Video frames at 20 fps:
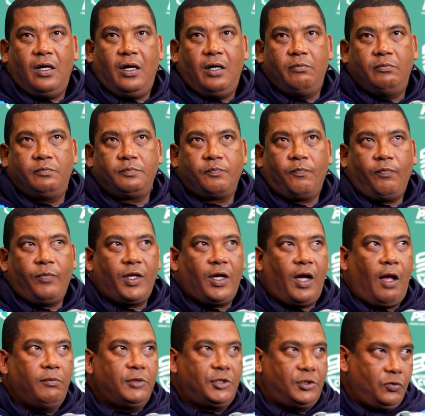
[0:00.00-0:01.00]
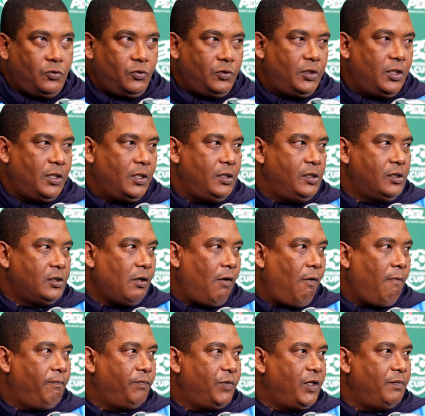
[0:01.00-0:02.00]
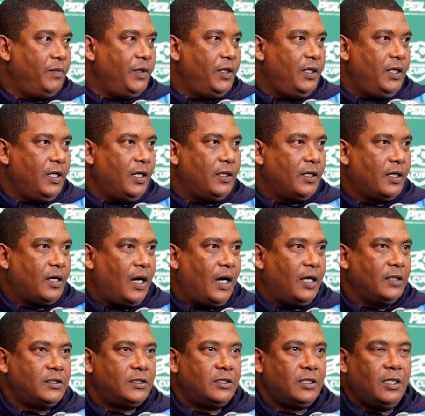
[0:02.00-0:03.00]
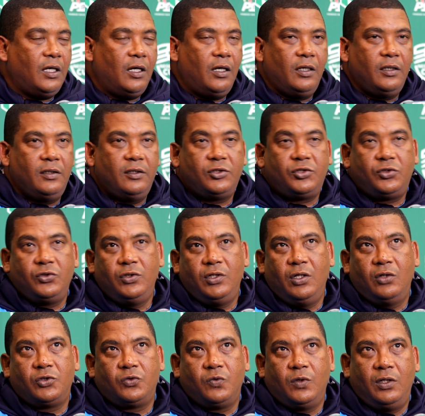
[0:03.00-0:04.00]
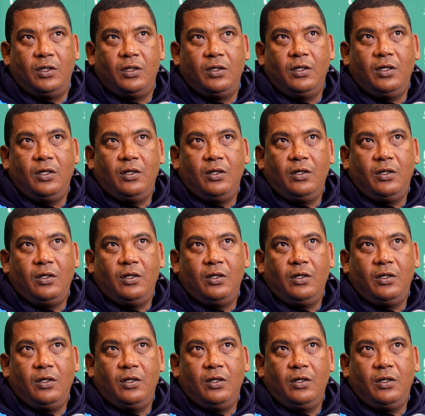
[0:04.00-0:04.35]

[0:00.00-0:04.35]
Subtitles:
I'm sure the media and the guys in the studios will